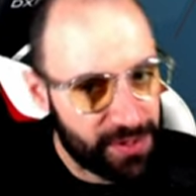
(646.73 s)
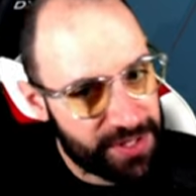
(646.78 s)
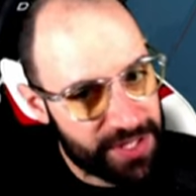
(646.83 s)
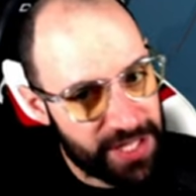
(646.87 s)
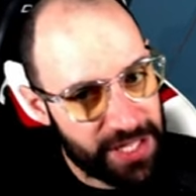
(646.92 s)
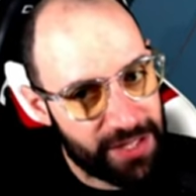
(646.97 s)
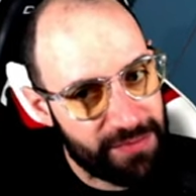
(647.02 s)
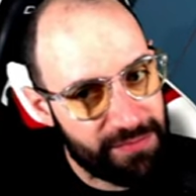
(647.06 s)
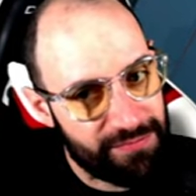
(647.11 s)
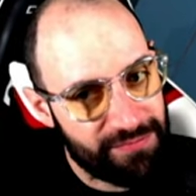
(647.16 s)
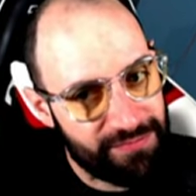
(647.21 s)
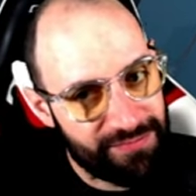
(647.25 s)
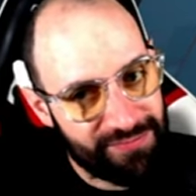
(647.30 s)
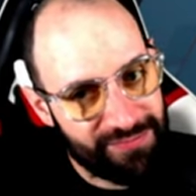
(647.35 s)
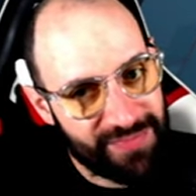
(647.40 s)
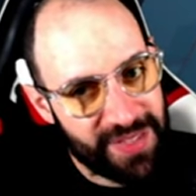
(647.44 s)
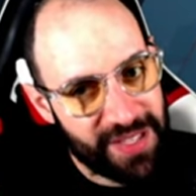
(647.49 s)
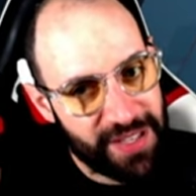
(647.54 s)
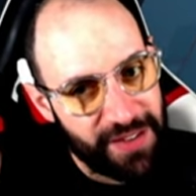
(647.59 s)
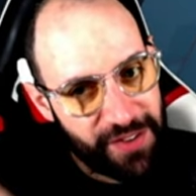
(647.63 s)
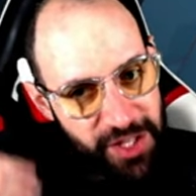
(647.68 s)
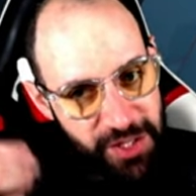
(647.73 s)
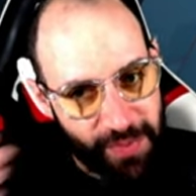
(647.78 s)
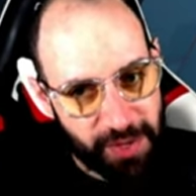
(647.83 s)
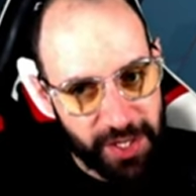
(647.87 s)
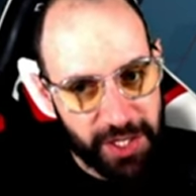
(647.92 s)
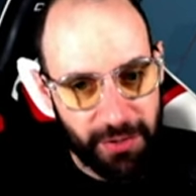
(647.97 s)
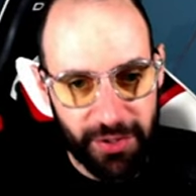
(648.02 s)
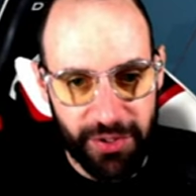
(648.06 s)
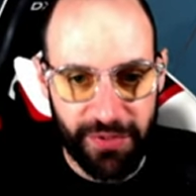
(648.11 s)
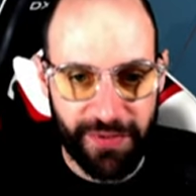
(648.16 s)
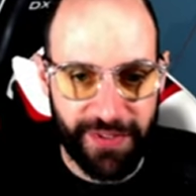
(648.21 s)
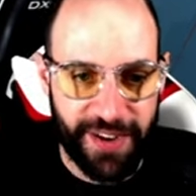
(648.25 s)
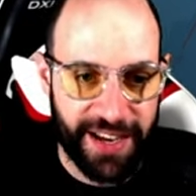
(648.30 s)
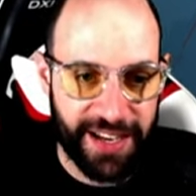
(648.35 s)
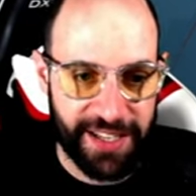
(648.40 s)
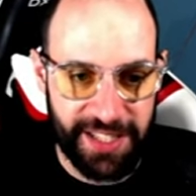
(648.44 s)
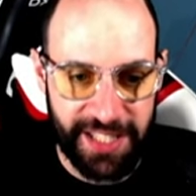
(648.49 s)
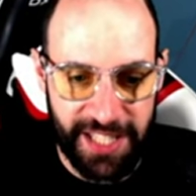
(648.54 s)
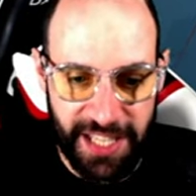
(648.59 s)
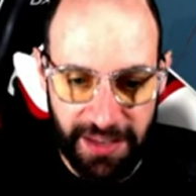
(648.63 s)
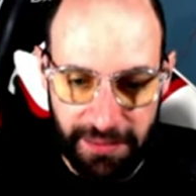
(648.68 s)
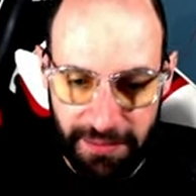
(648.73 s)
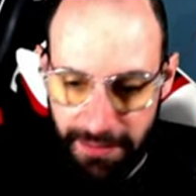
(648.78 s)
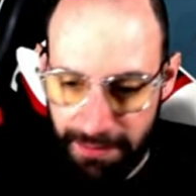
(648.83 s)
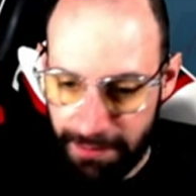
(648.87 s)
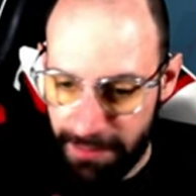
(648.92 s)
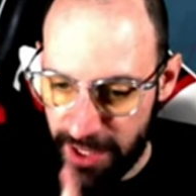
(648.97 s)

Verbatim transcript: see if it's possible to find a team.